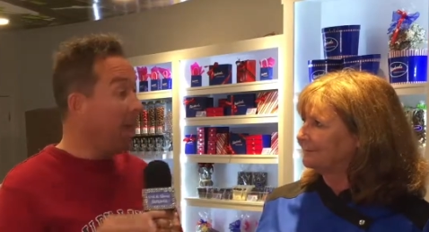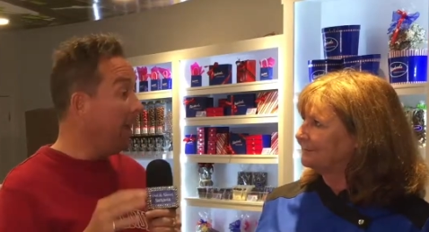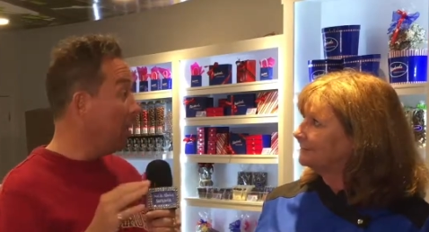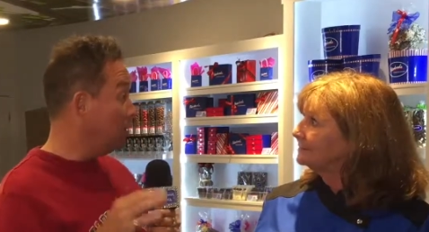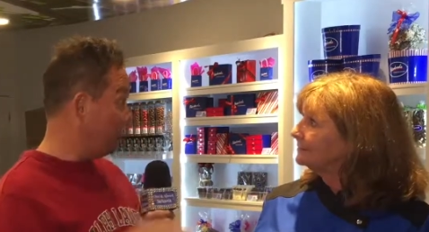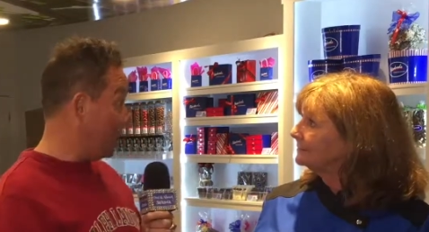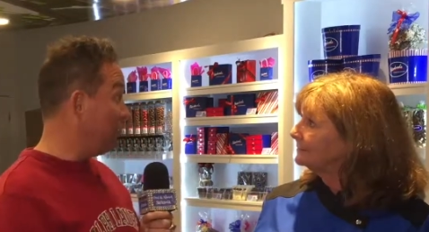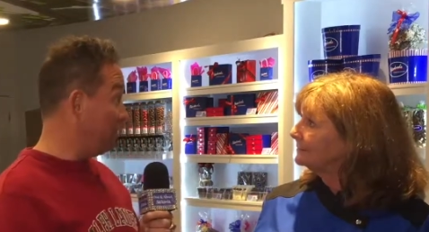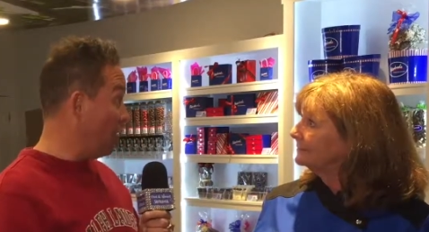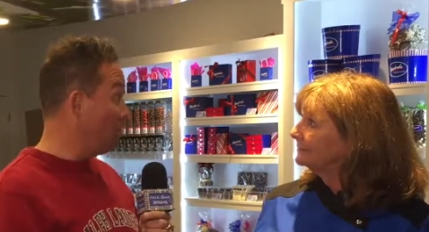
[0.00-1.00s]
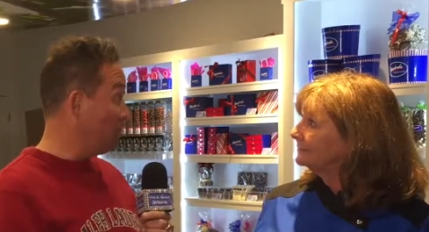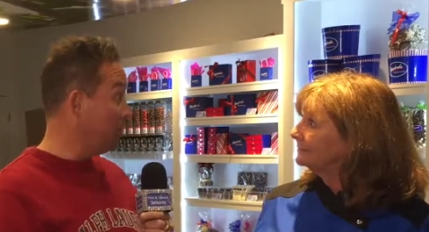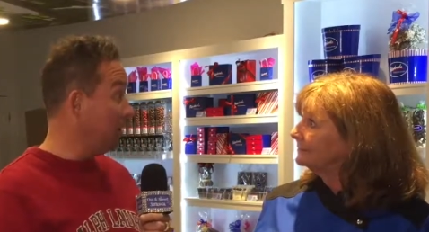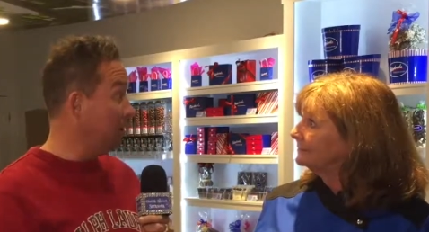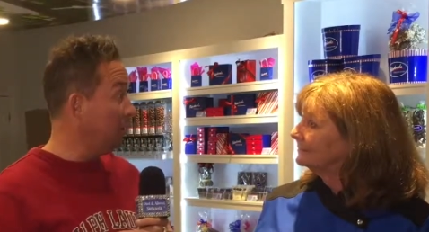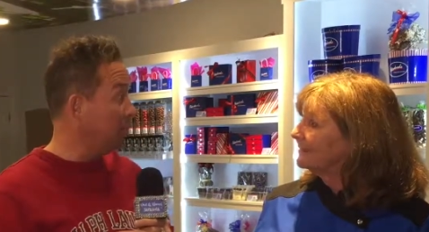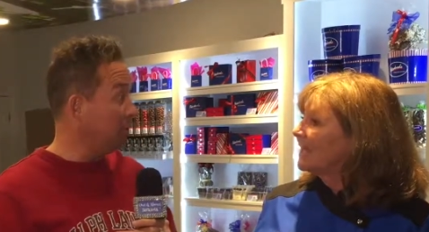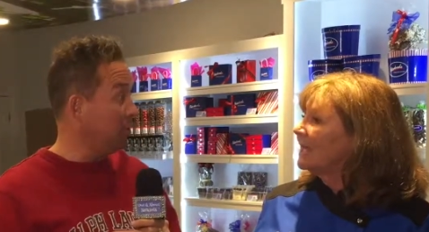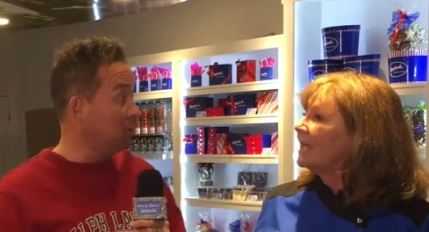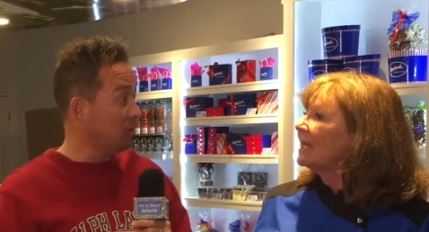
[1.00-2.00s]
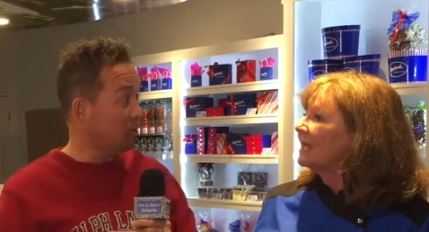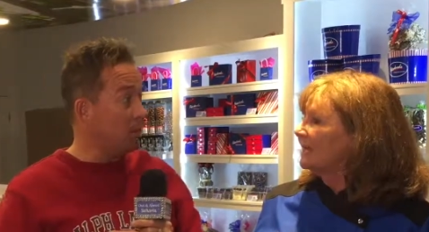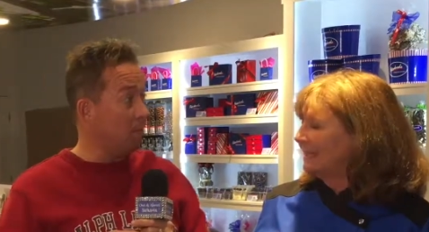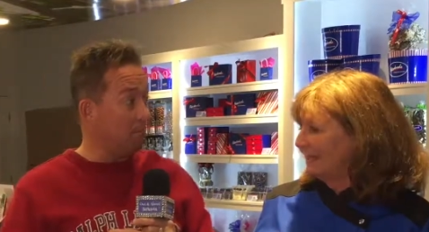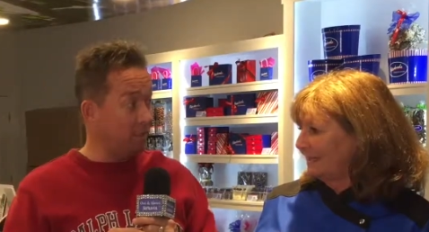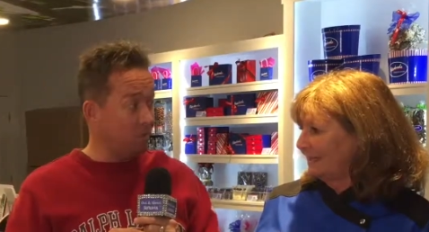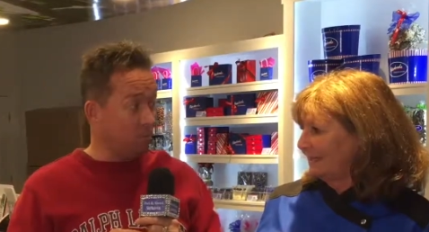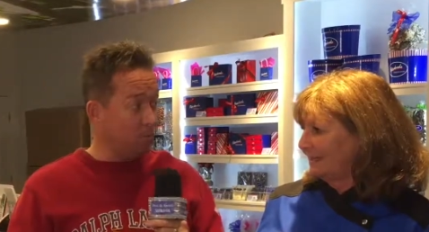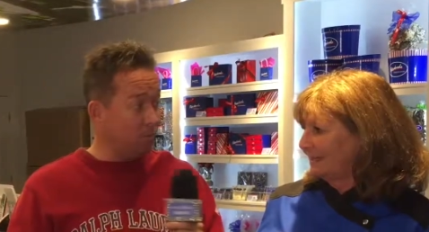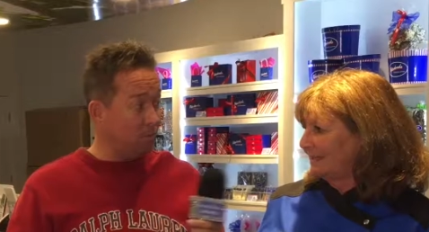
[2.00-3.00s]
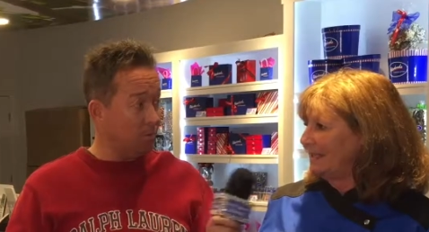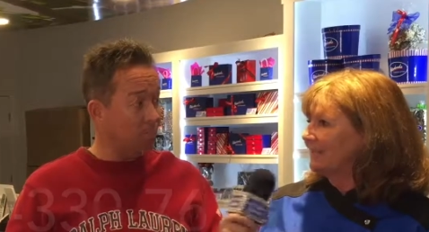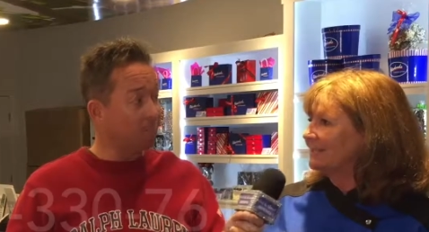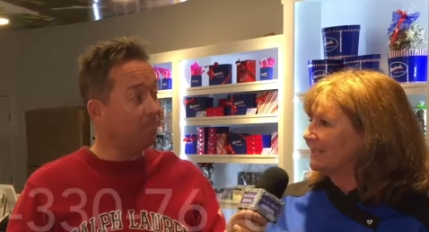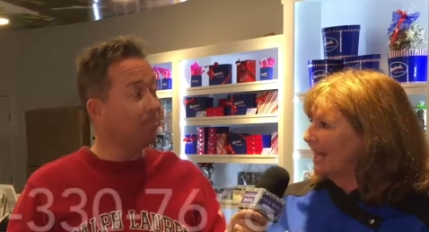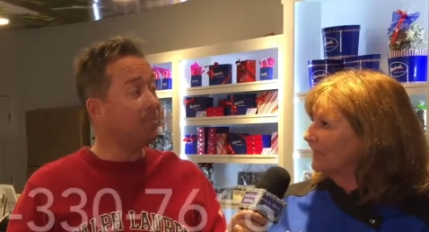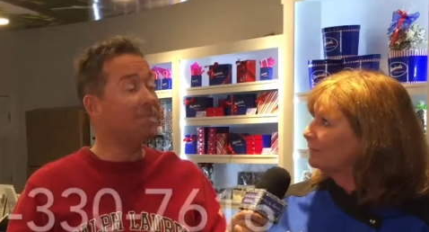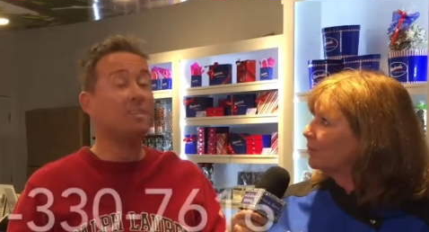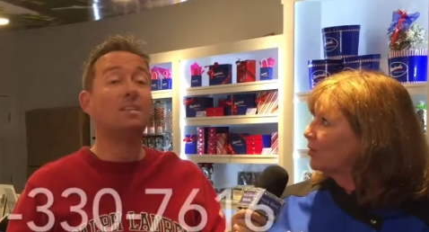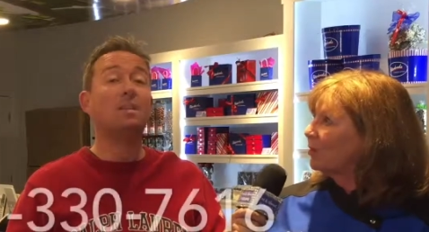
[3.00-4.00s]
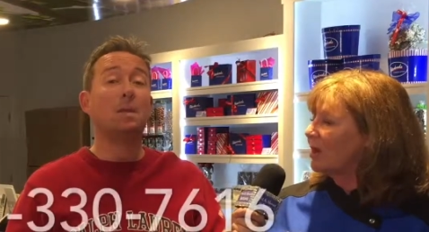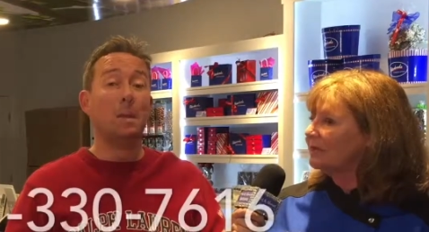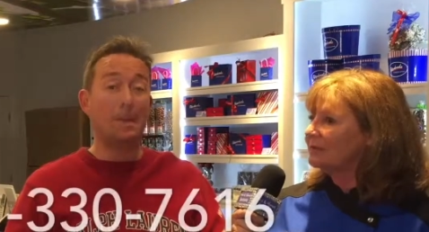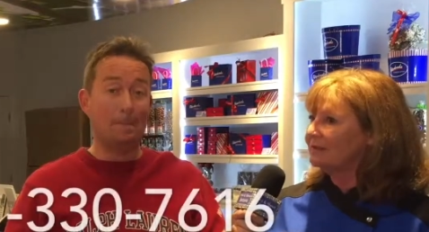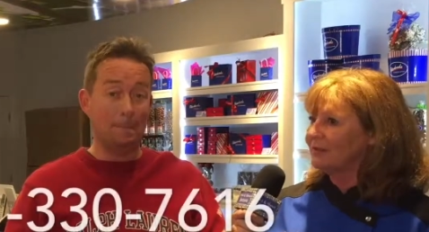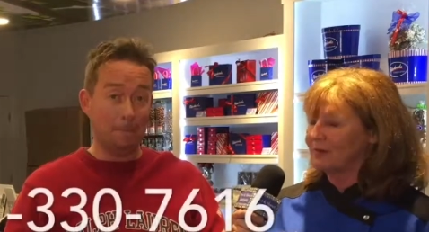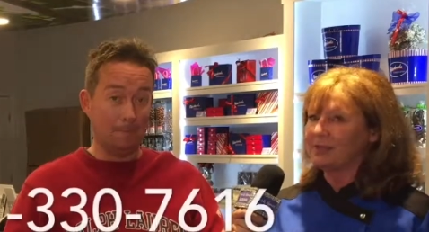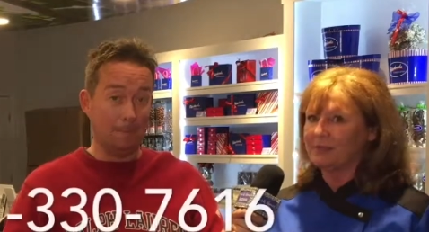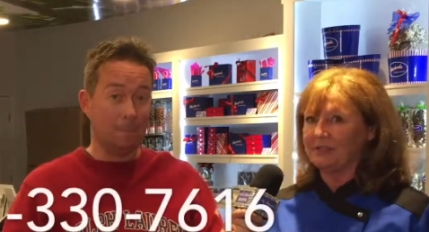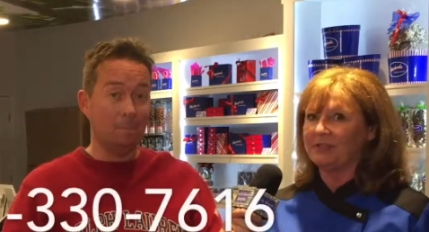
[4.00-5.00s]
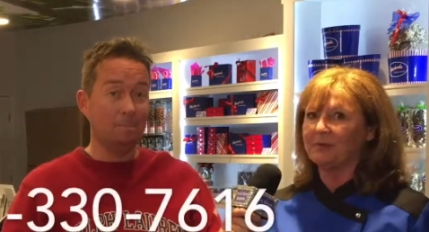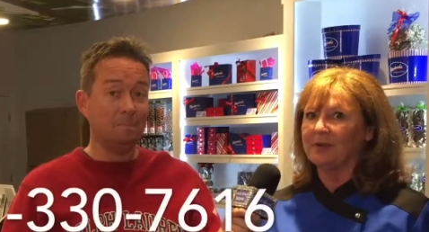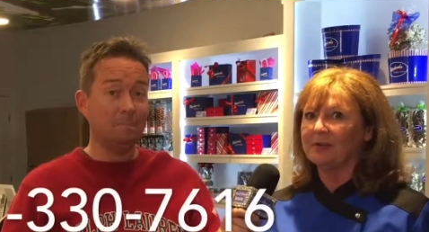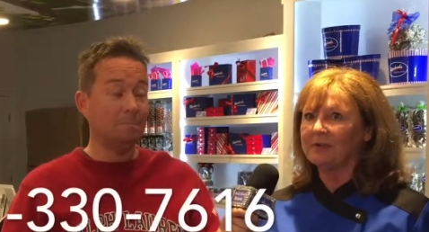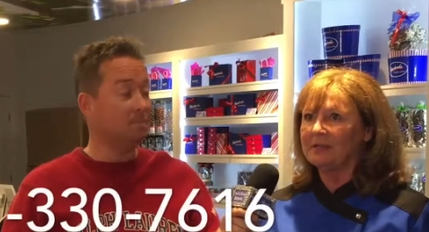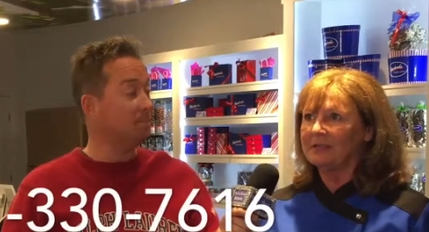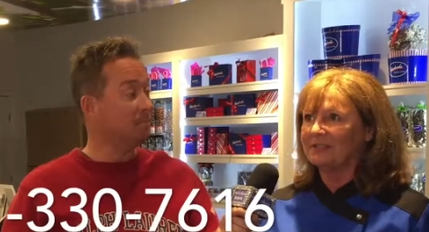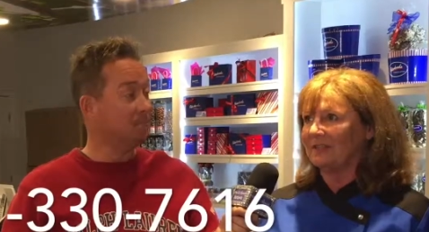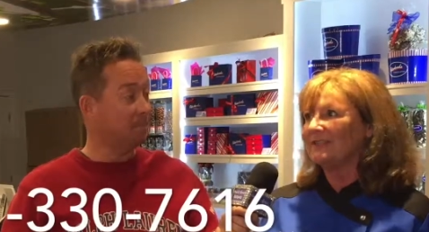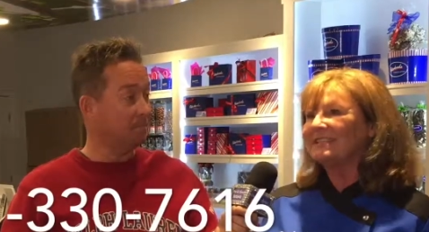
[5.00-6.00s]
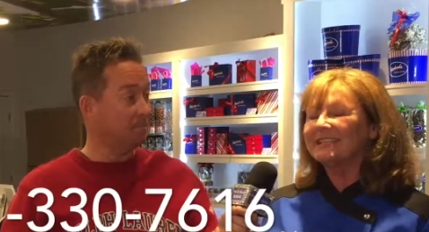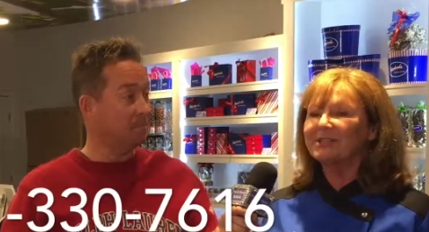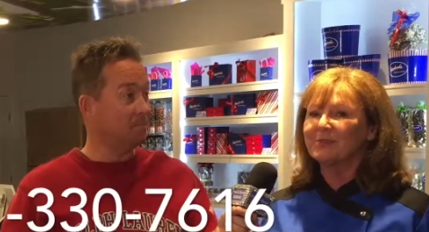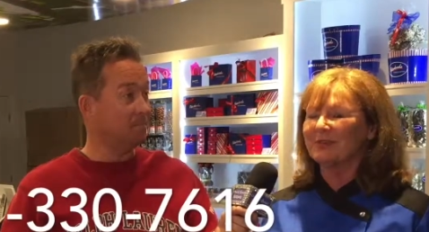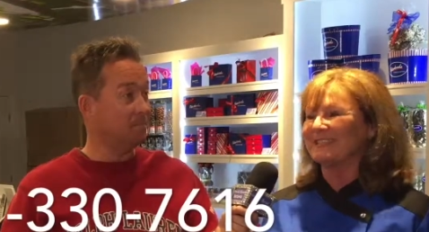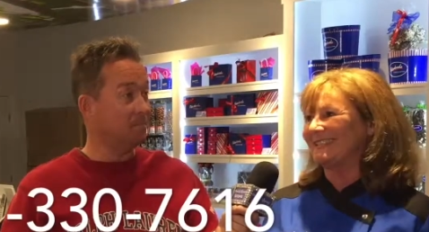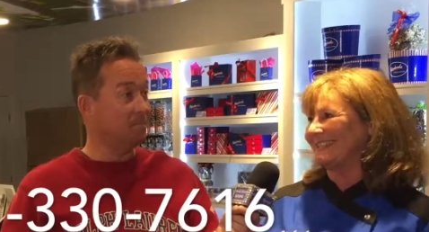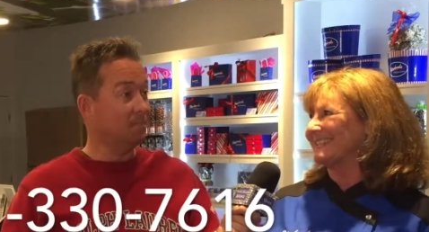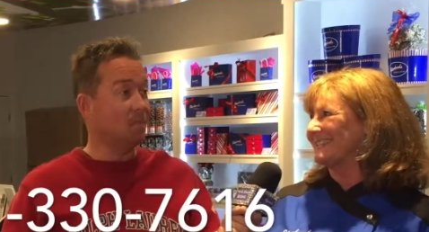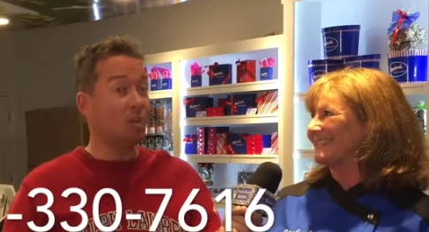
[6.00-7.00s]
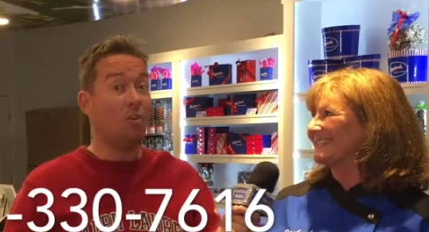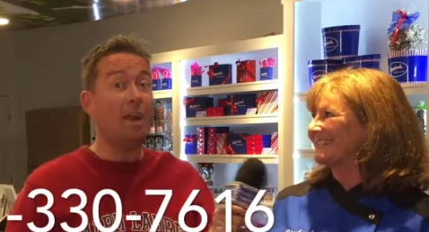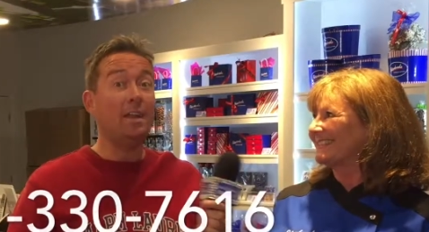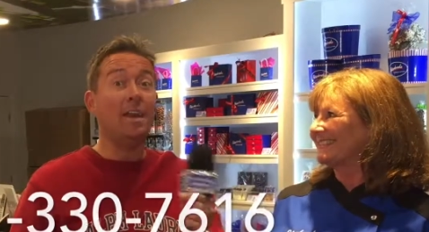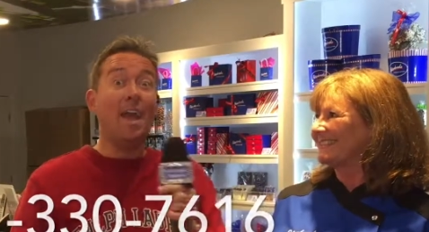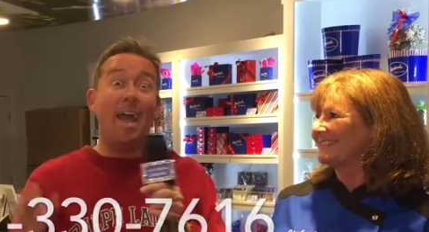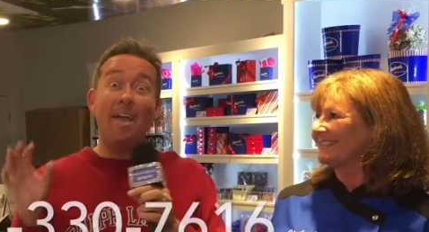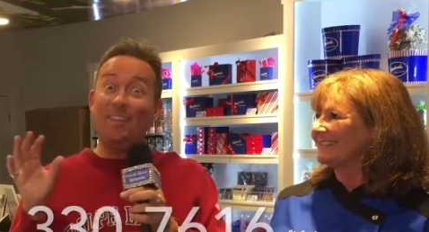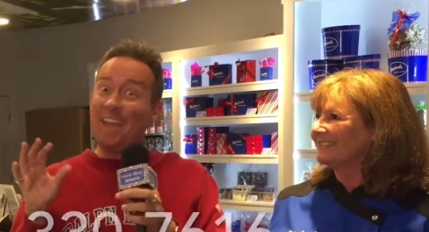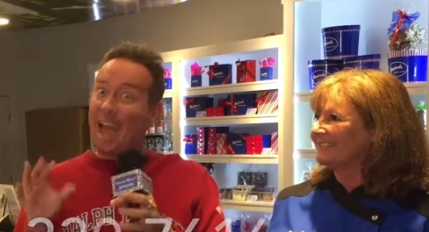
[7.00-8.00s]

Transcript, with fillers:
Speaker 1: And do you have a phone number here that our viewers can call place orders? Yes,
Speaker 2: 941 330 7616. Great.
Speaker 1: And the